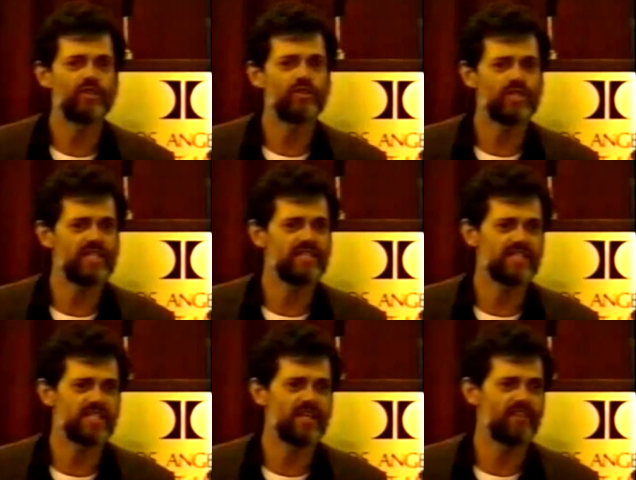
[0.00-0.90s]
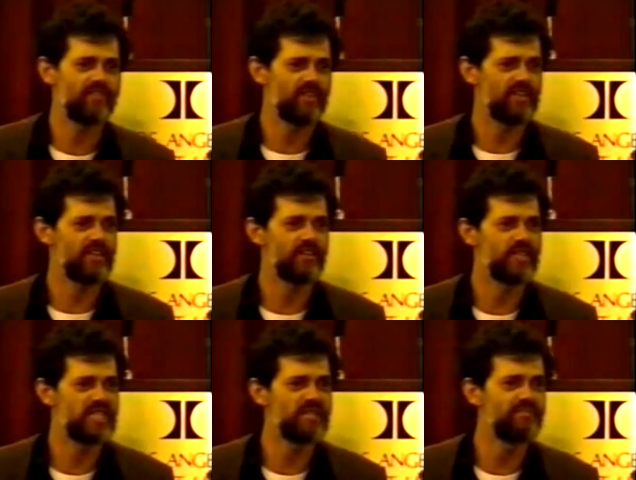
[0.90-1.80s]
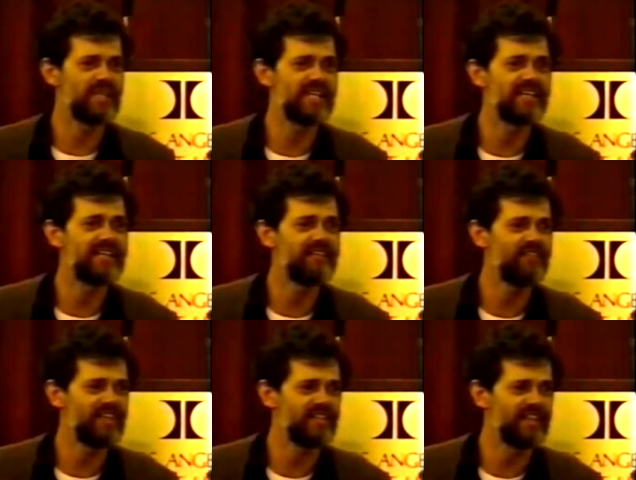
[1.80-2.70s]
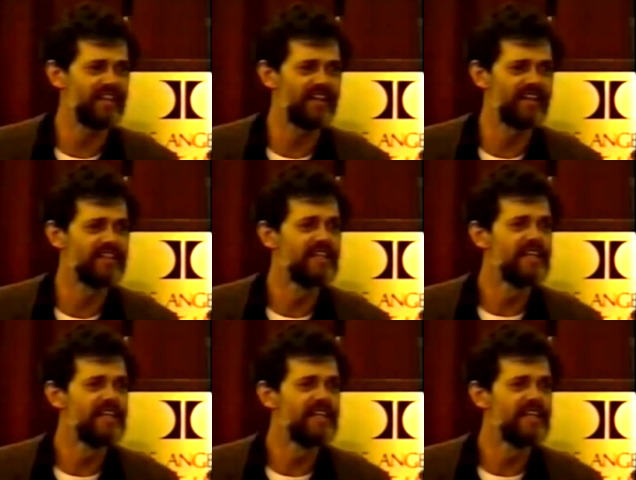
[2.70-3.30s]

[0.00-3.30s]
you usually discover that there's somebody living there.